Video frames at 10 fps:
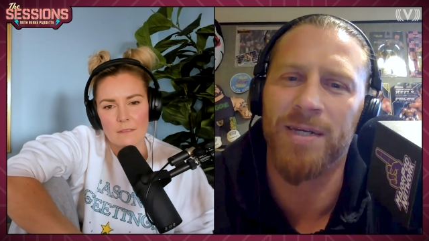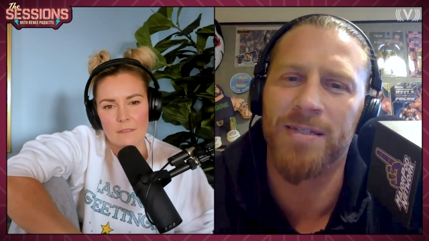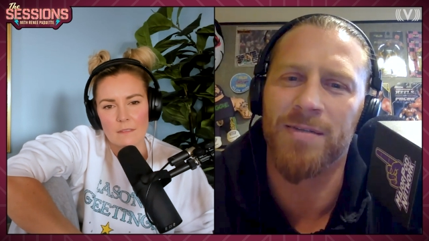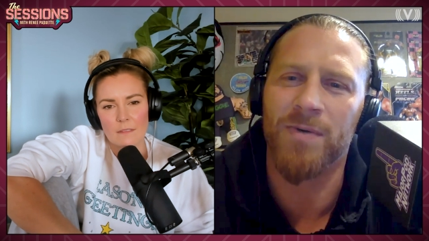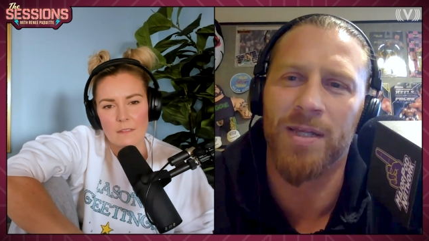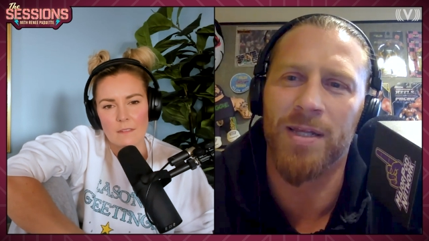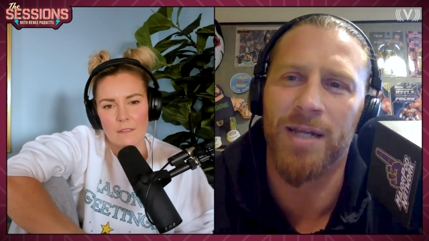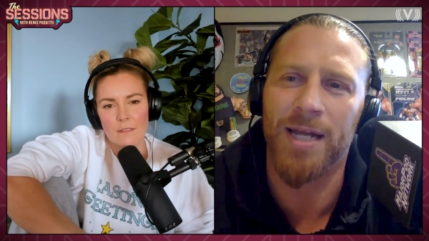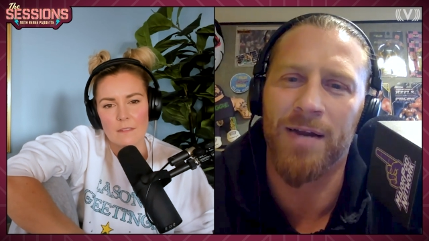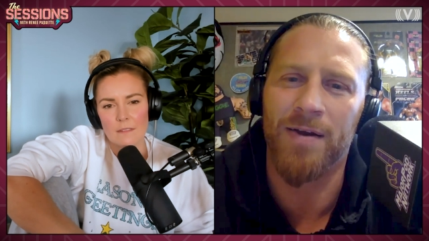Speaker 1: as the one that
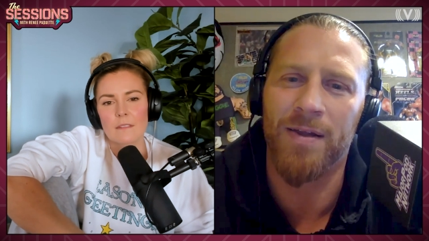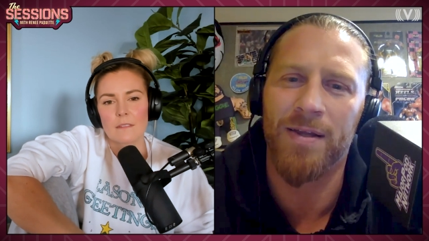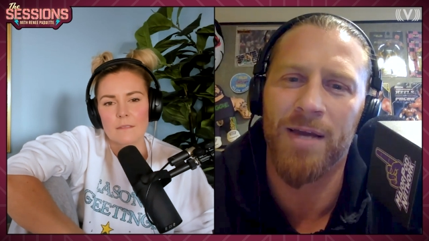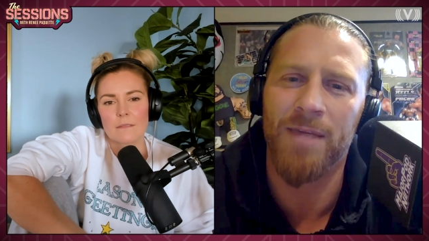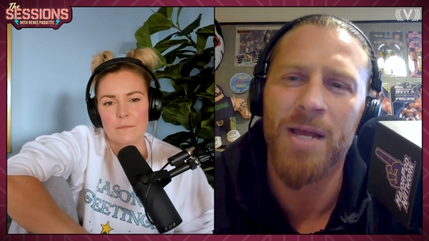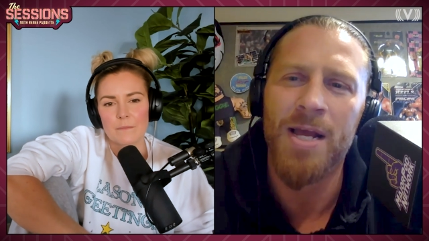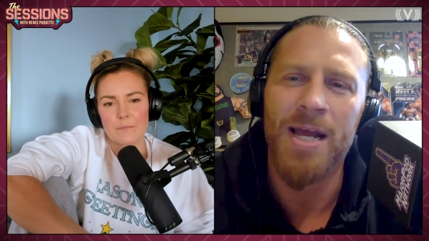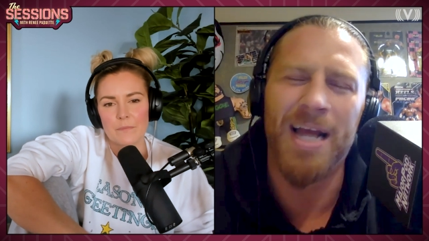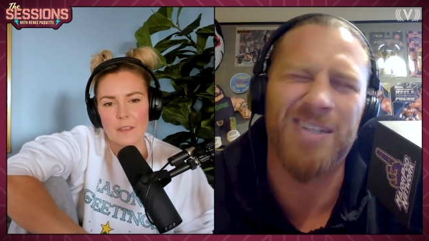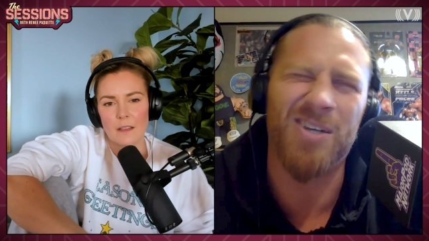I get all the time.
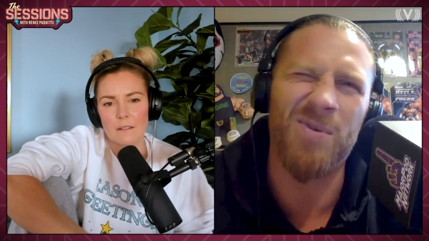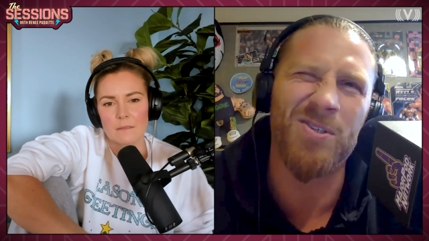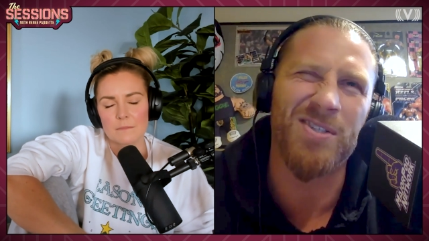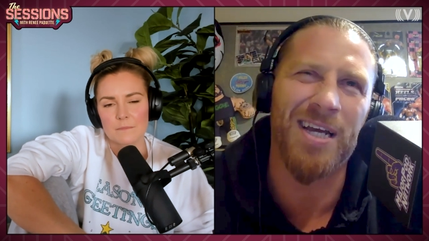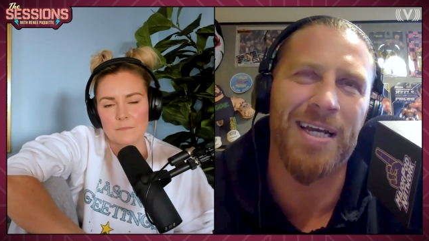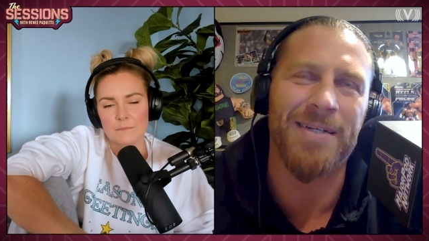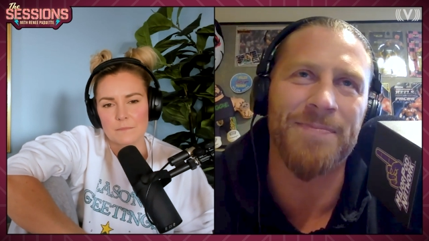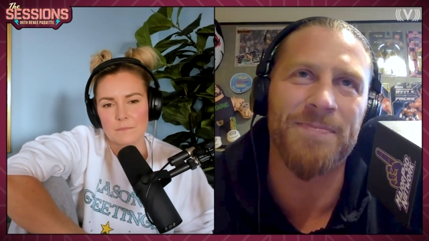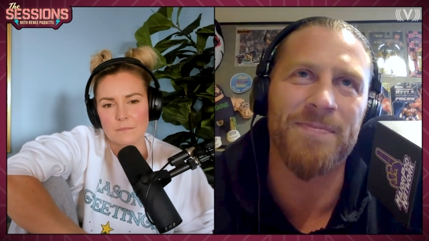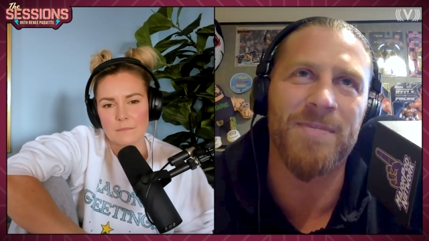It's yeah. almost like
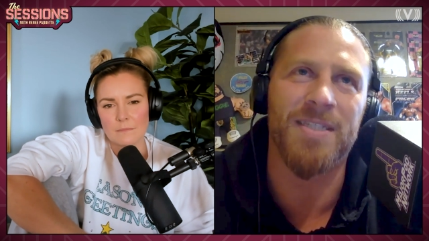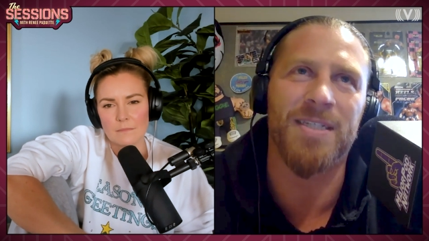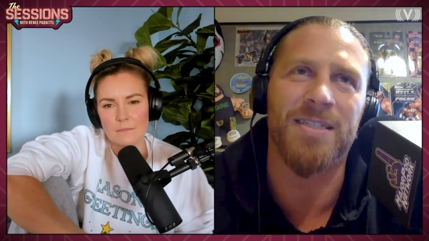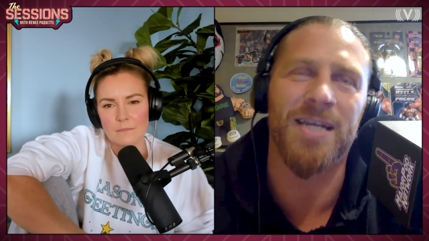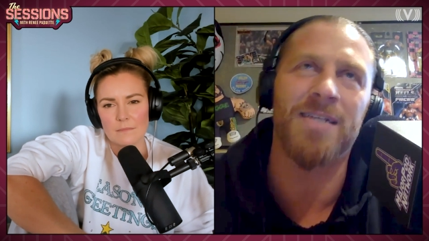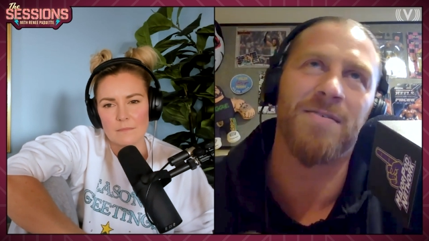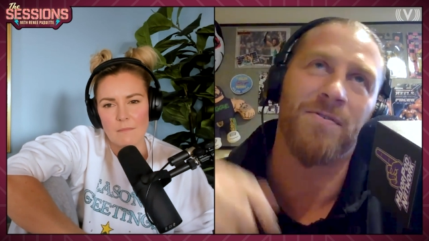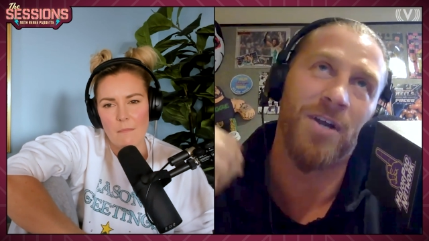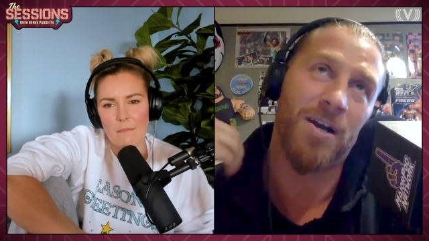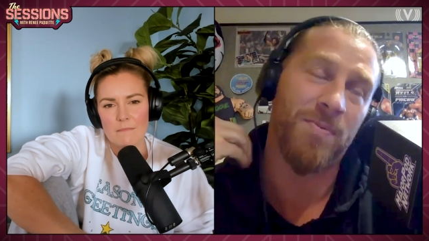the success
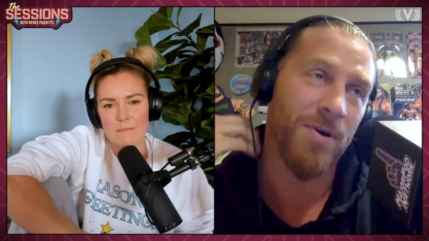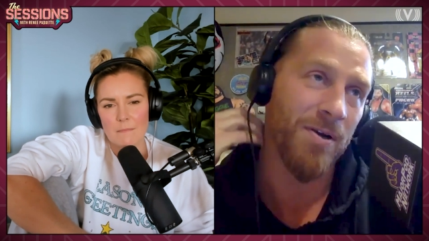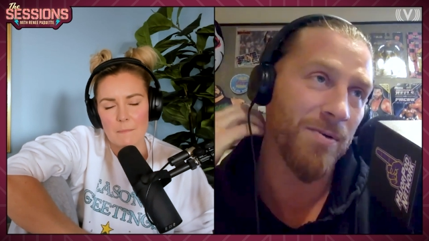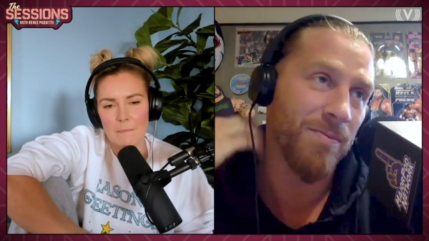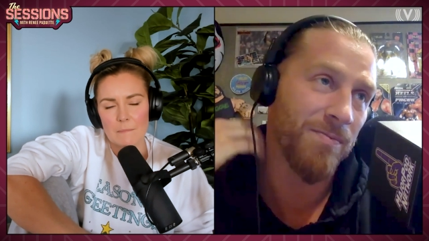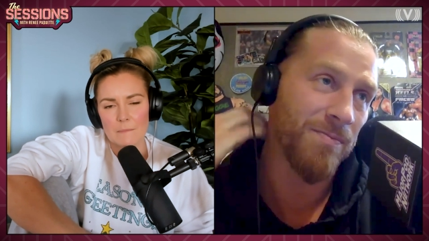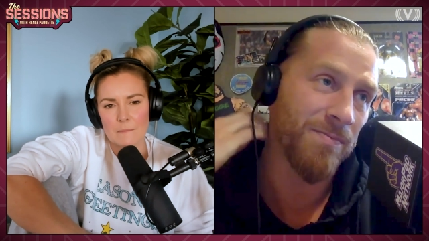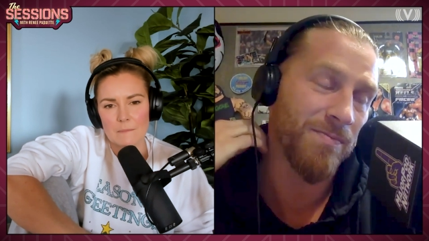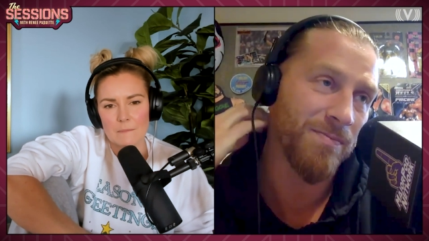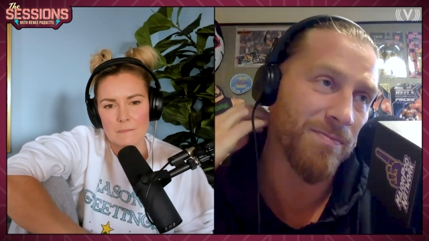of Creative Pro
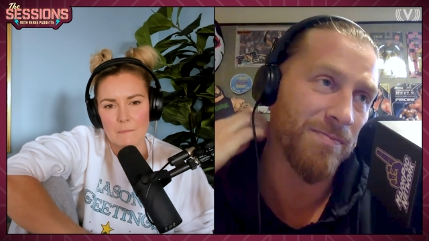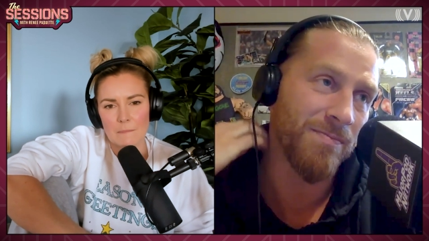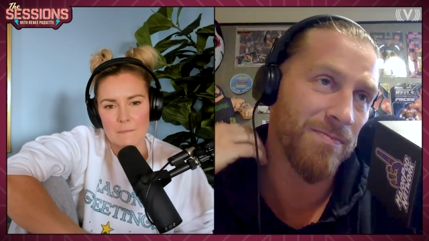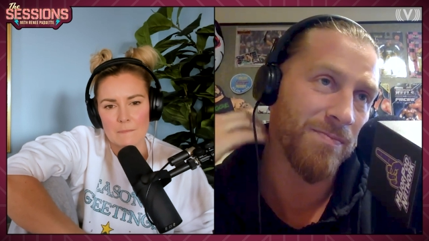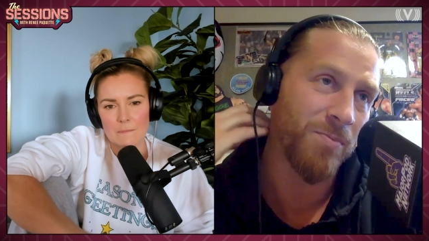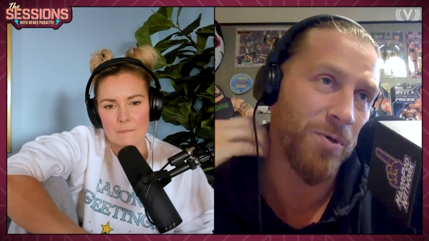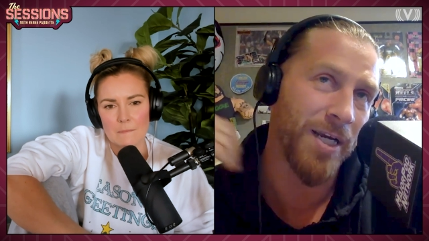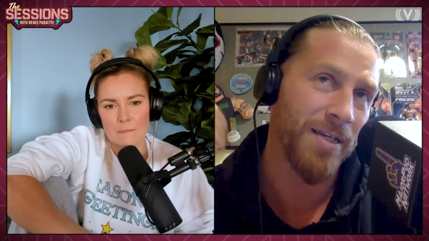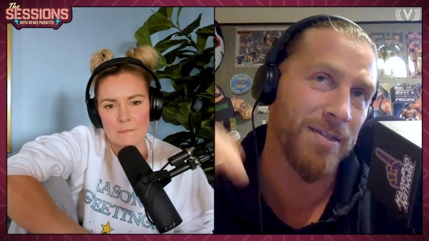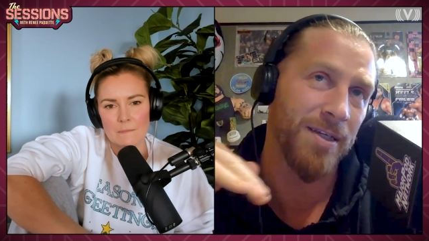
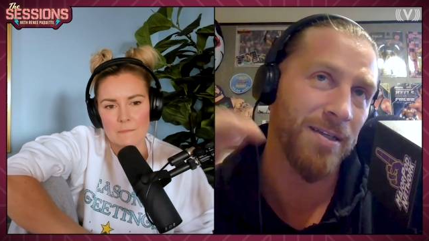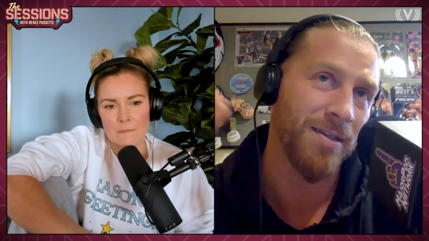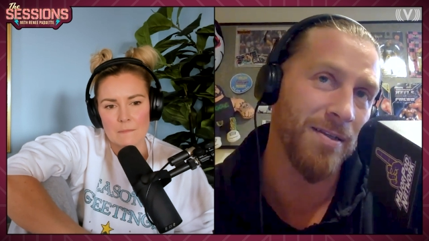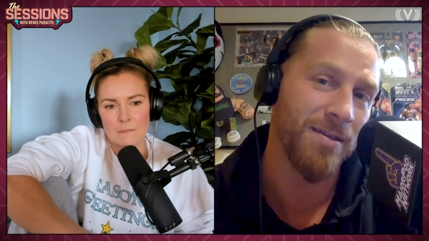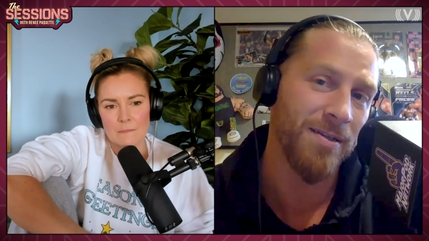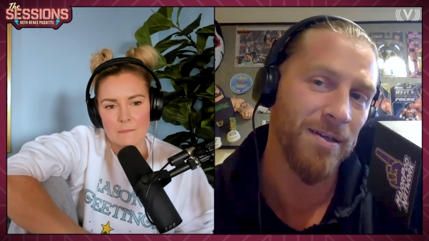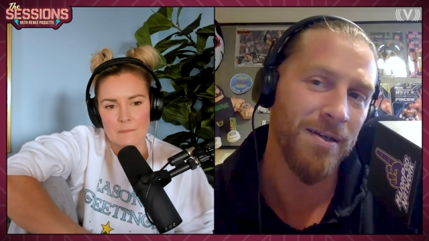brings in